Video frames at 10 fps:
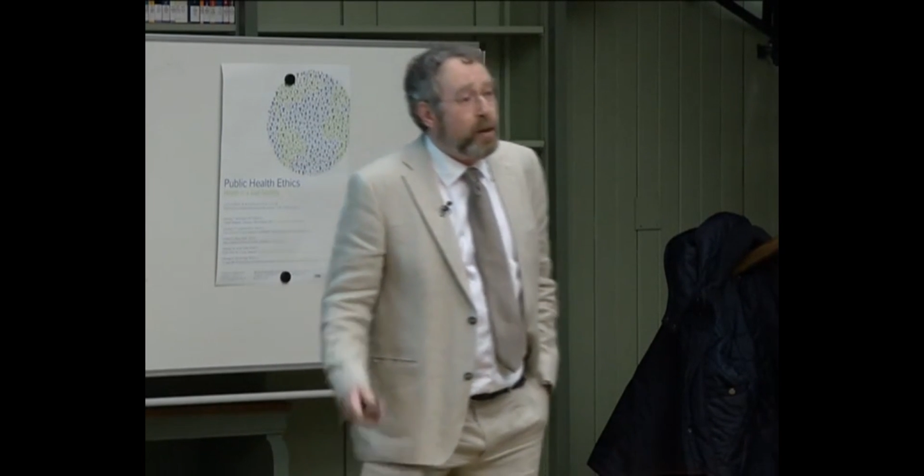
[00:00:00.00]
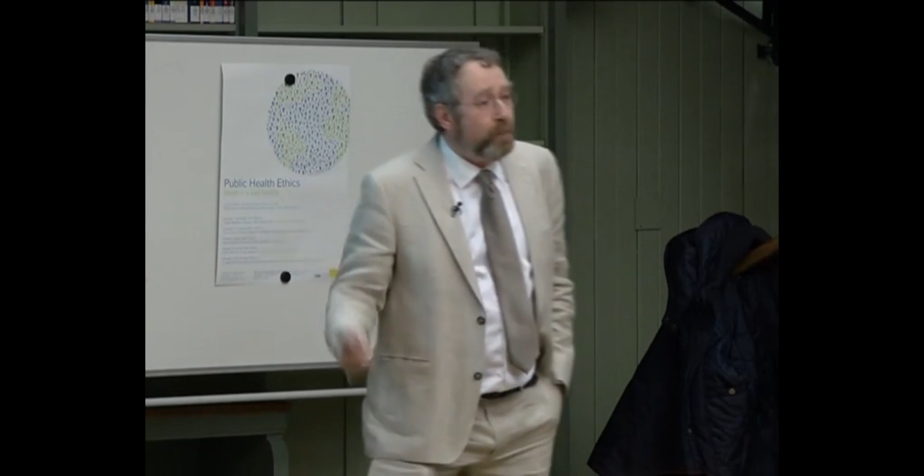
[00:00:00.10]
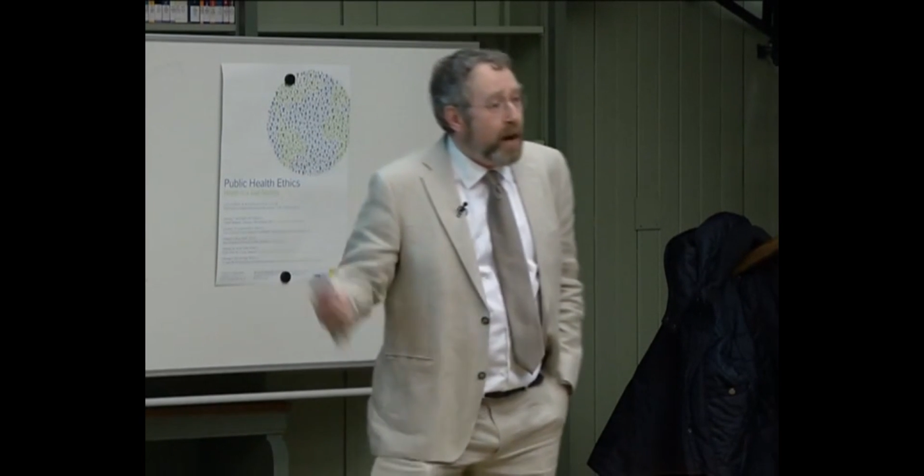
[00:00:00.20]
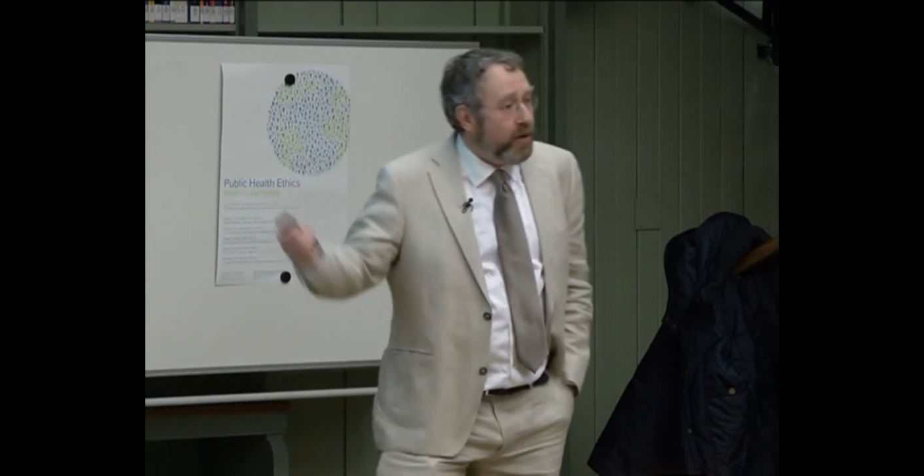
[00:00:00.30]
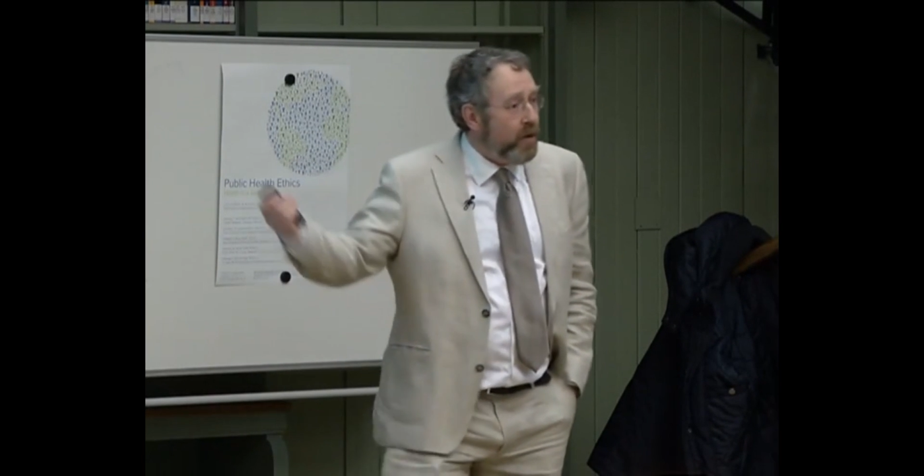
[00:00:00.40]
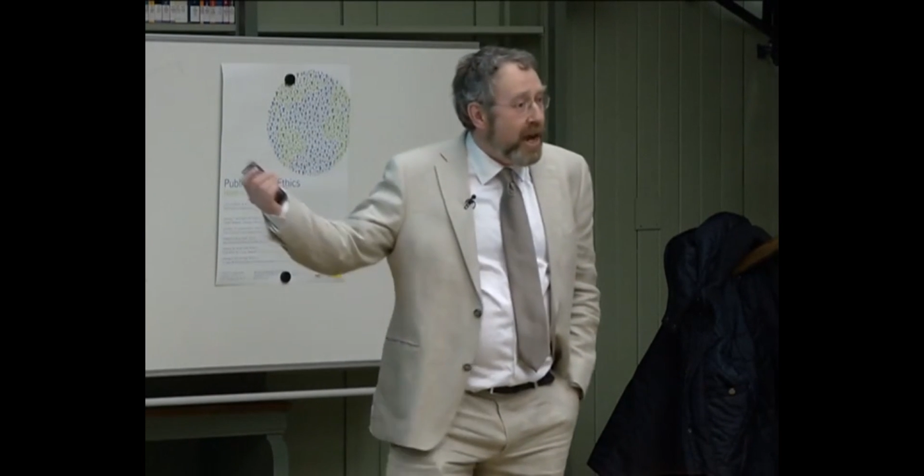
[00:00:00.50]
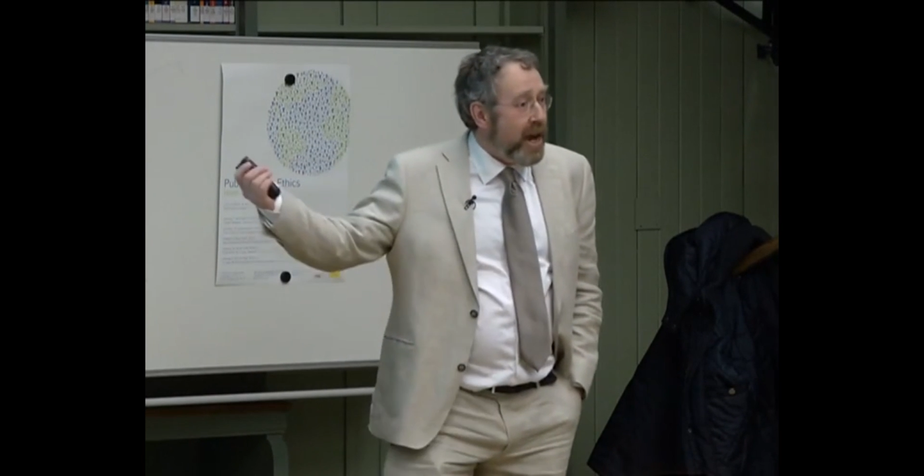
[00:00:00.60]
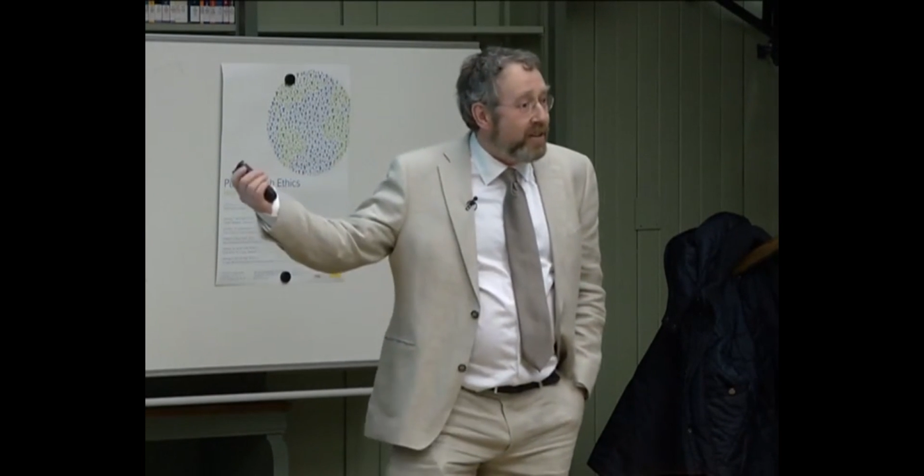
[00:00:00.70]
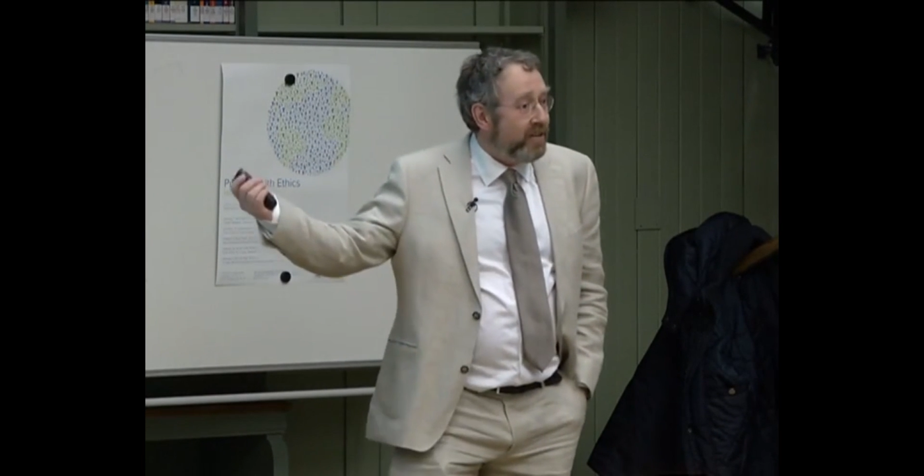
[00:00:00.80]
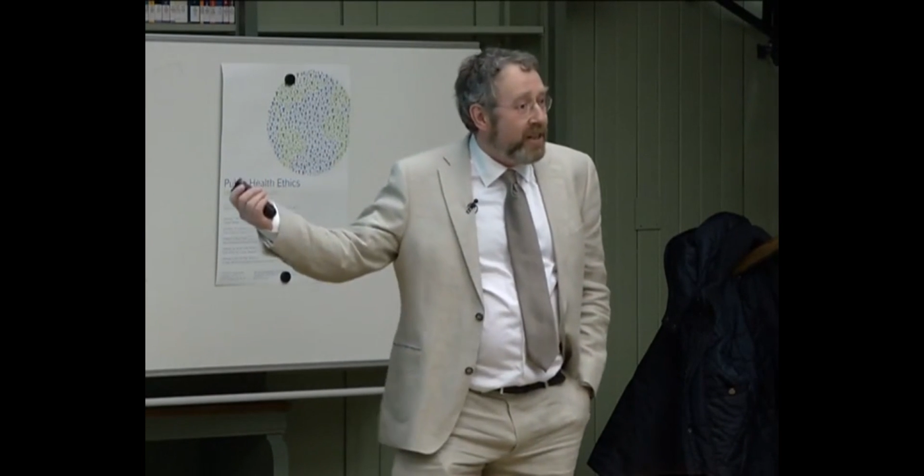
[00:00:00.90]
by
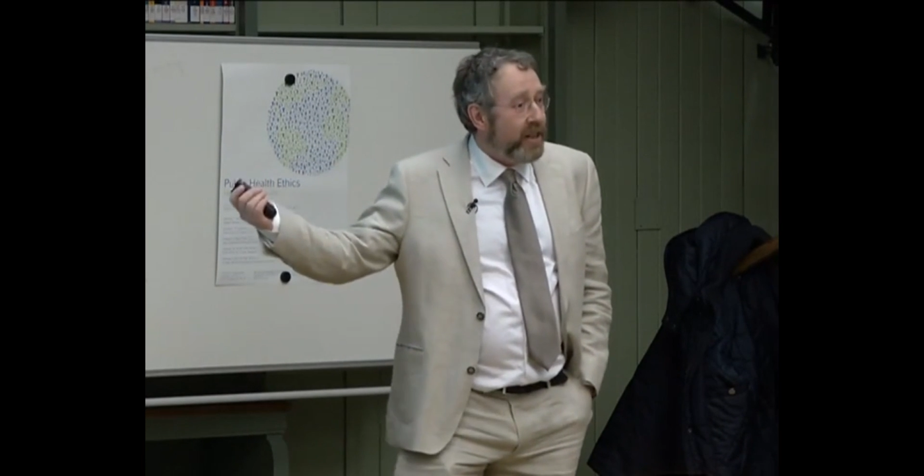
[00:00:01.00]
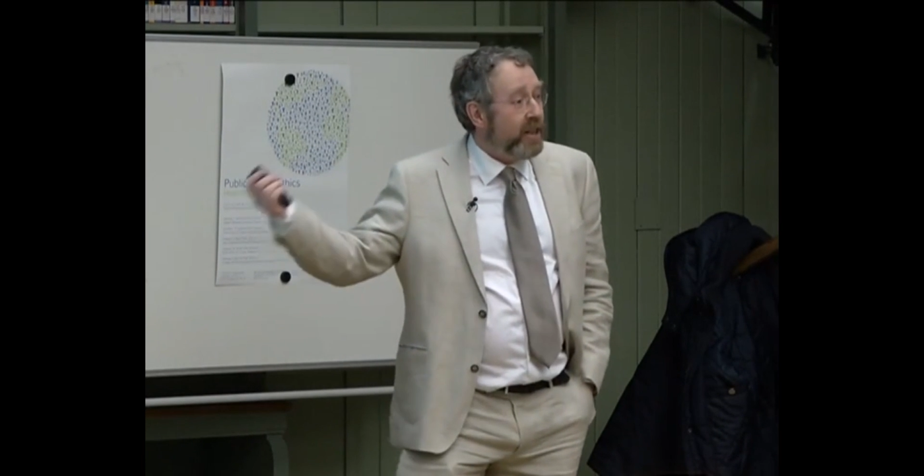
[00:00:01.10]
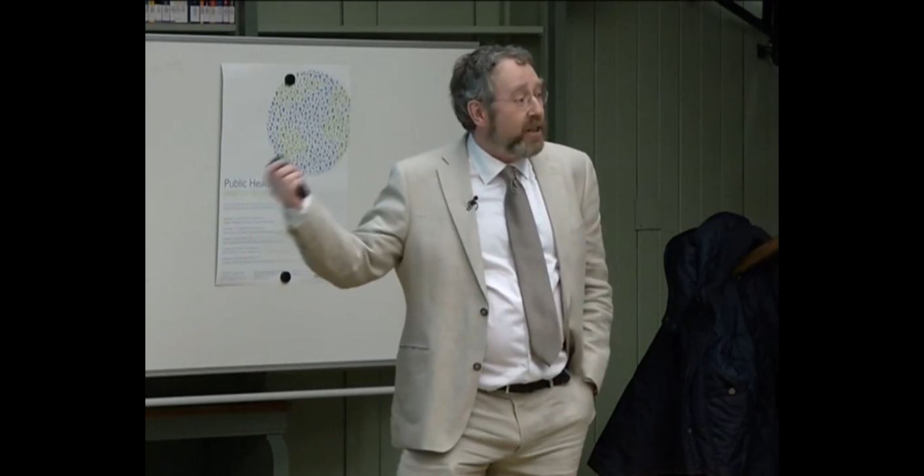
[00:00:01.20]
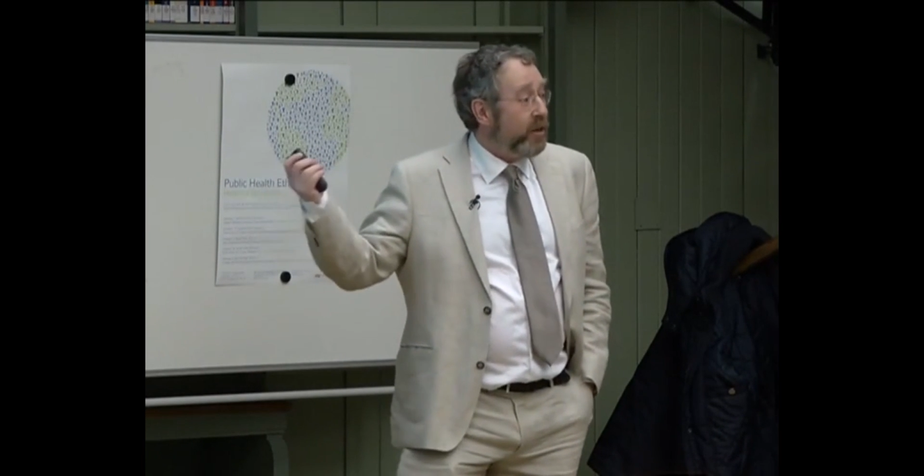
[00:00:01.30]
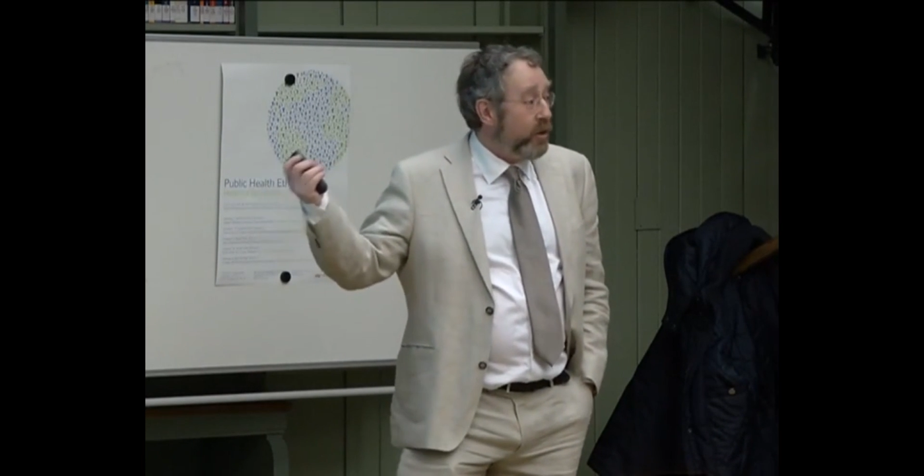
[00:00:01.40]
relaxing